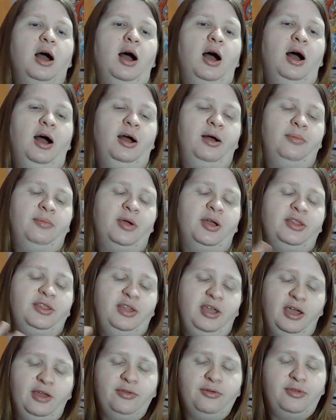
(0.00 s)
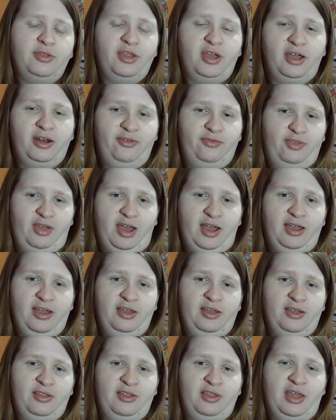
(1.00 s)
The other side of that
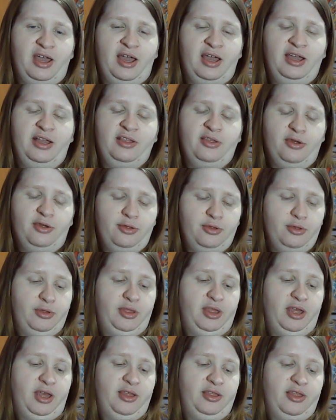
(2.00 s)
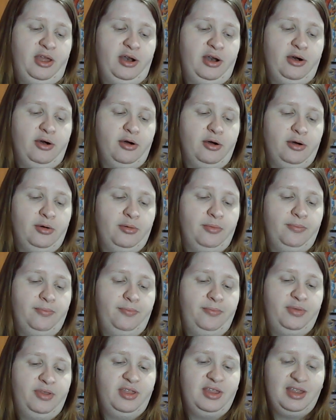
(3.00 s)
is that it also says that her
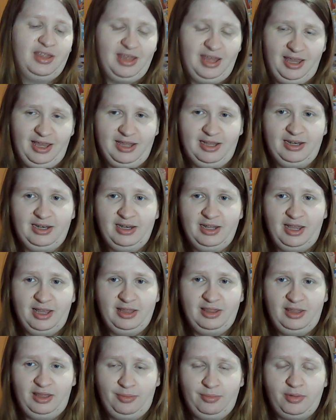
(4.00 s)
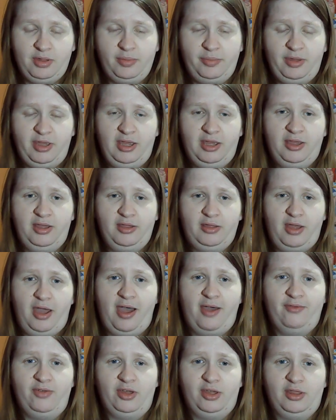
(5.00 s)
skin seems to be
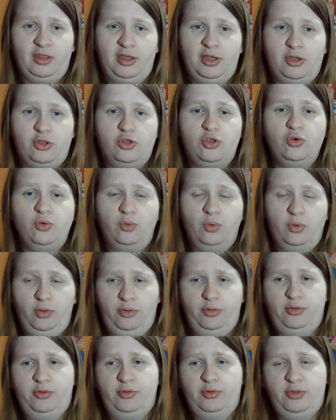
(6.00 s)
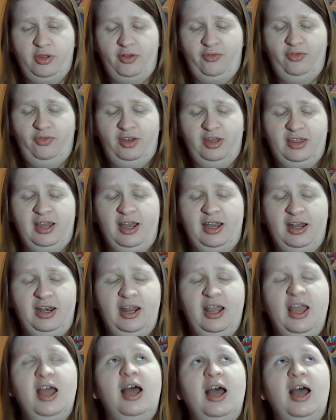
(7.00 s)
having, like, jewels or stuff like that.